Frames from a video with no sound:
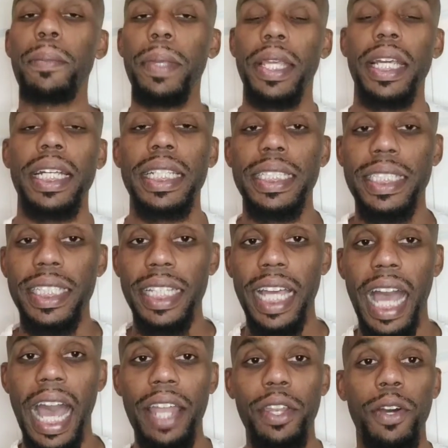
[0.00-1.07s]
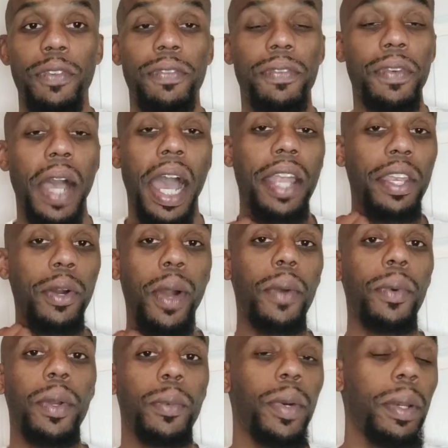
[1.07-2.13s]
because I know I
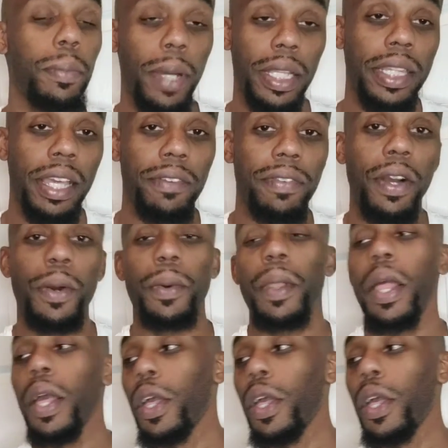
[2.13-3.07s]
wouldn't want to break that phone.